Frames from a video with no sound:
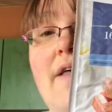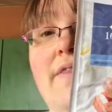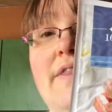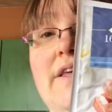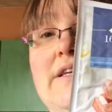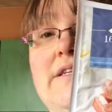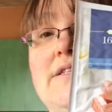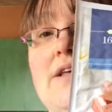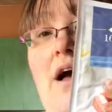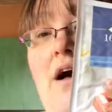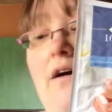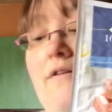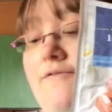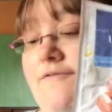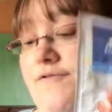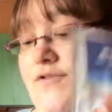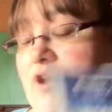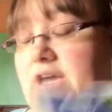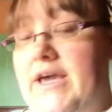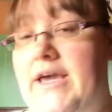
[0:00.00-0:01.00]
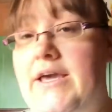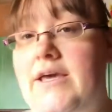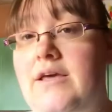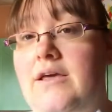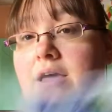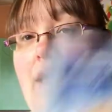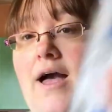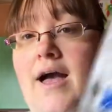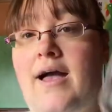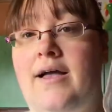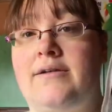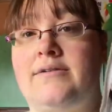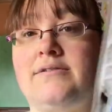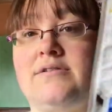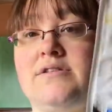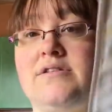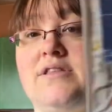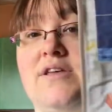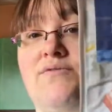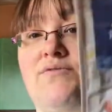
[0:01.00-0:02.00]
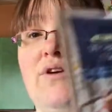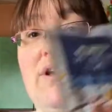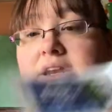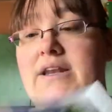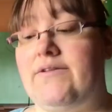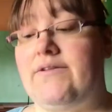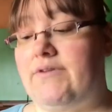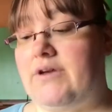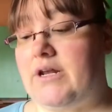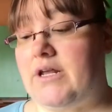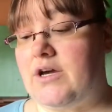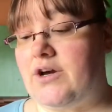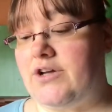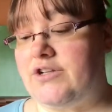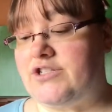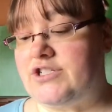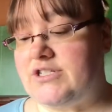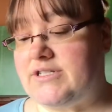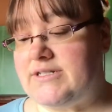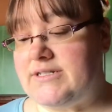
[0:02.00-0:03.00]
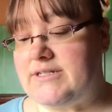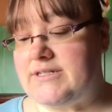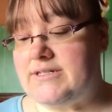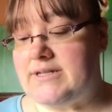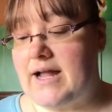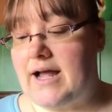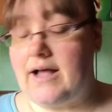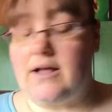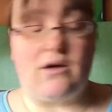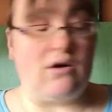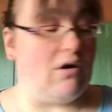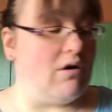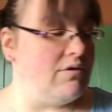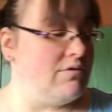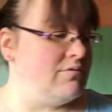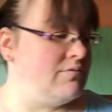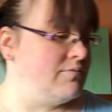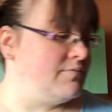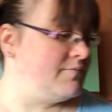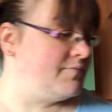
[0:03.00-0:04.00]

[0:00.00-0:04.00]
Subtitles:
These are free and they're really good just to snack on.